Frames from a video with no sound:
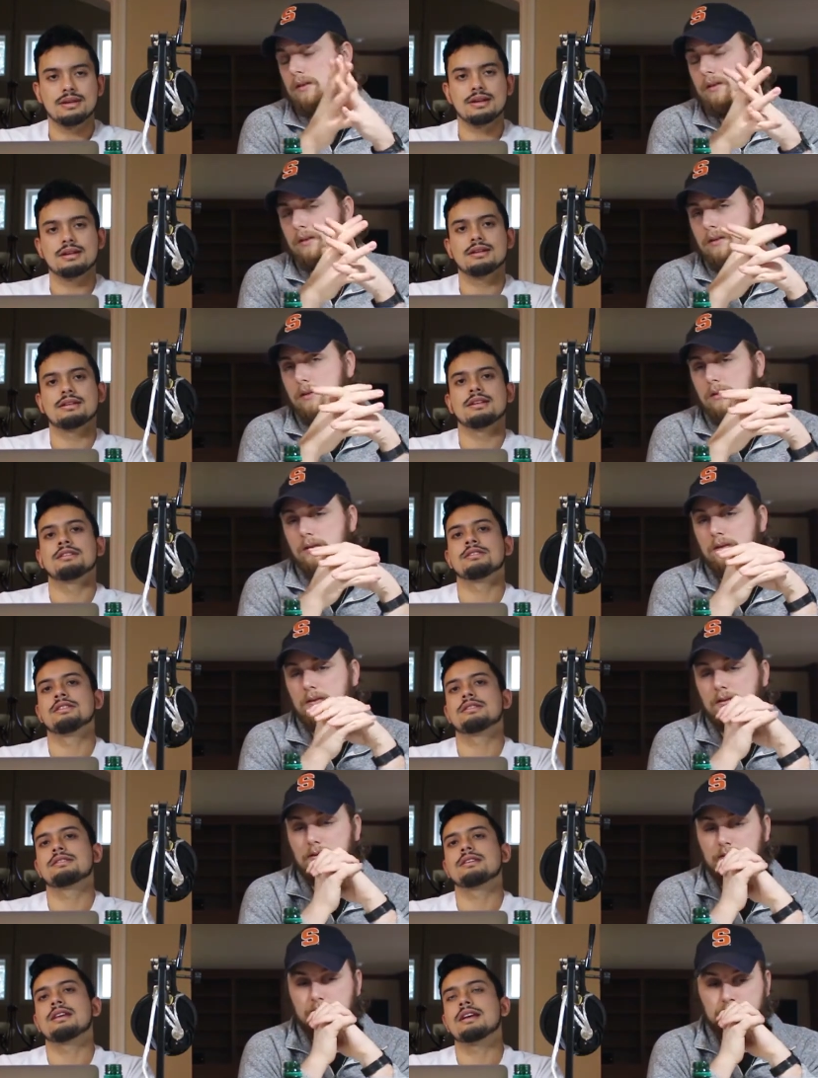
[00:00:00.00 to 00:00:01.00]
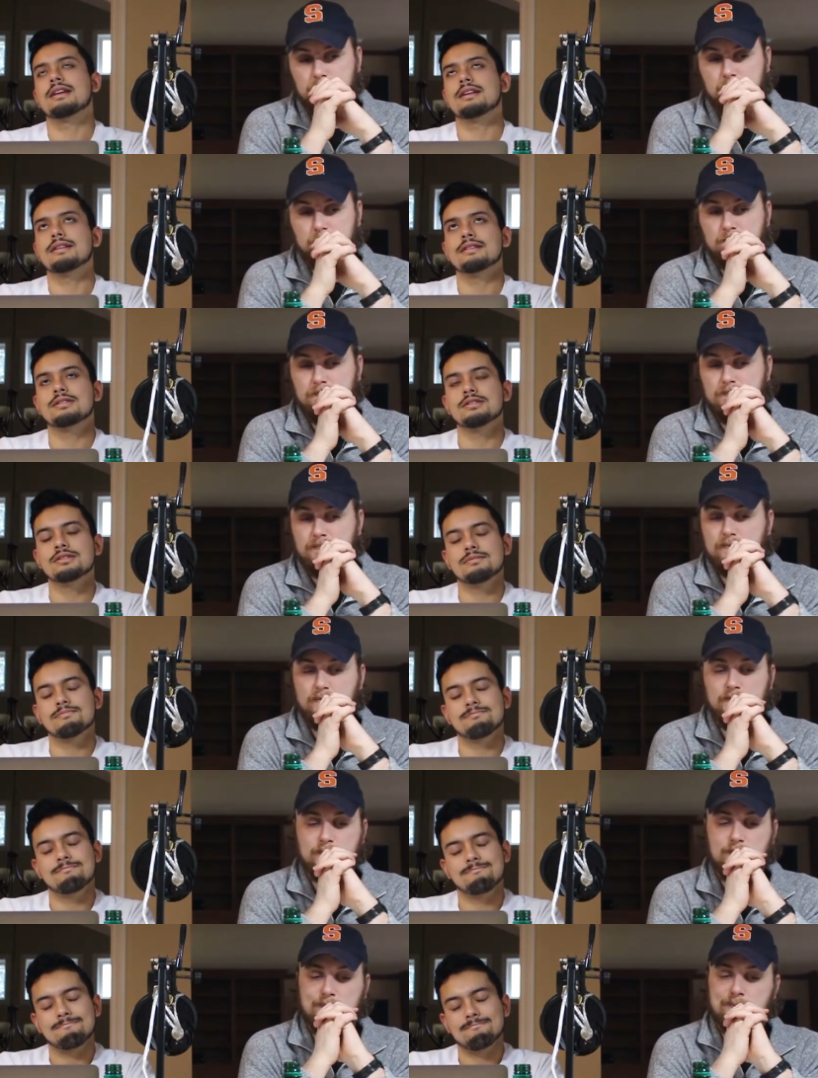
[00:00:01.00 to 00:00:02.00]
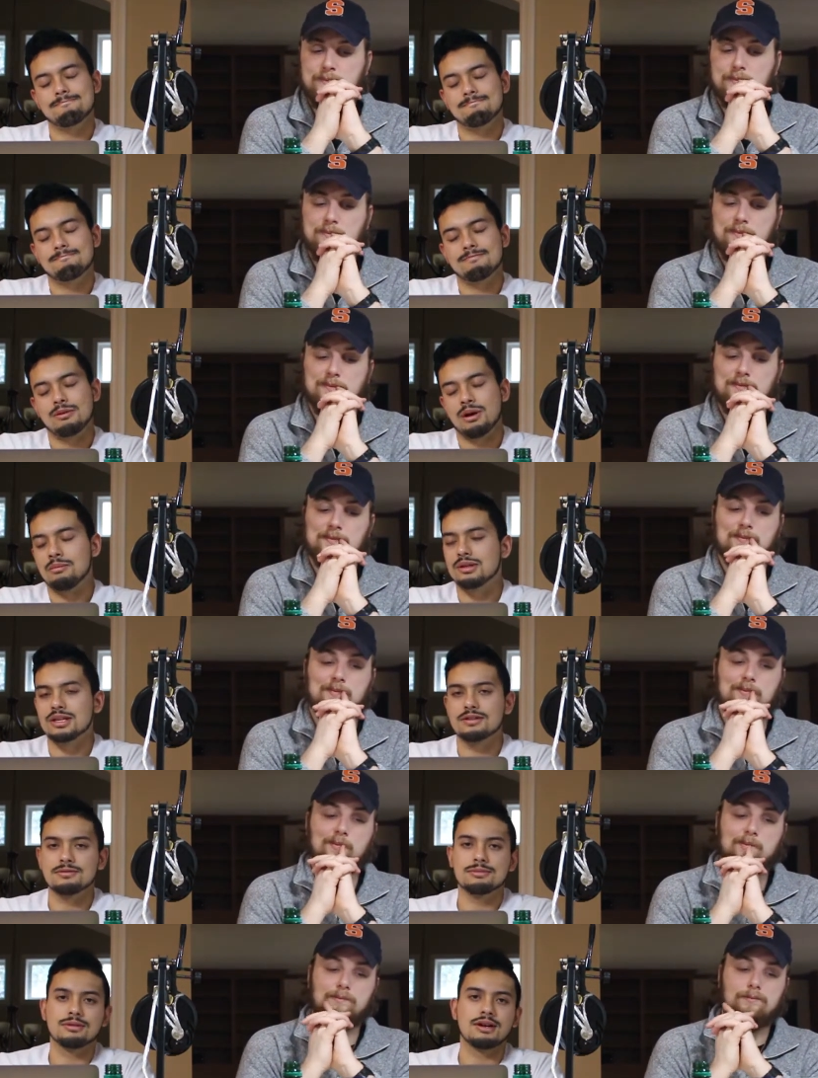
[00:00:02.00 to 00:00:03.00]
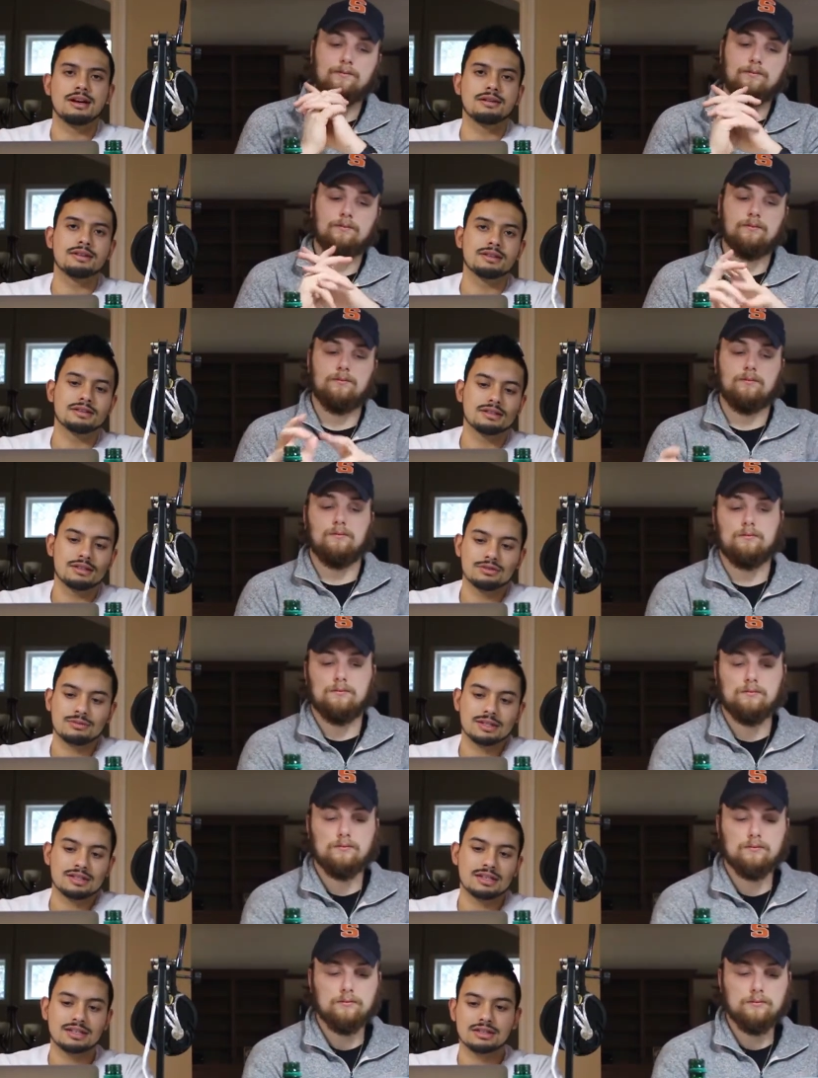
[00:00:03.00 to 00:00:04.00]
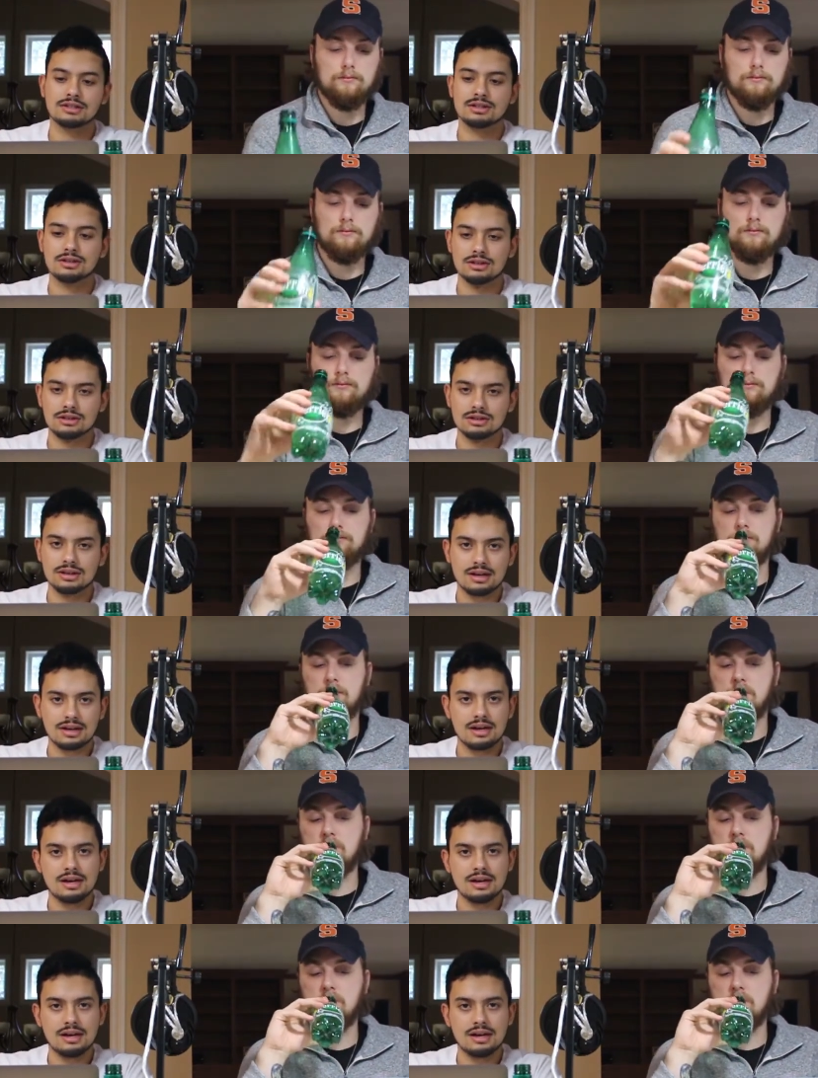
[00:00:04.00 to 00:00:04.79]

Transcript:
Speaker 1: Uh, it's just like just unbelievable how this situation has occurred.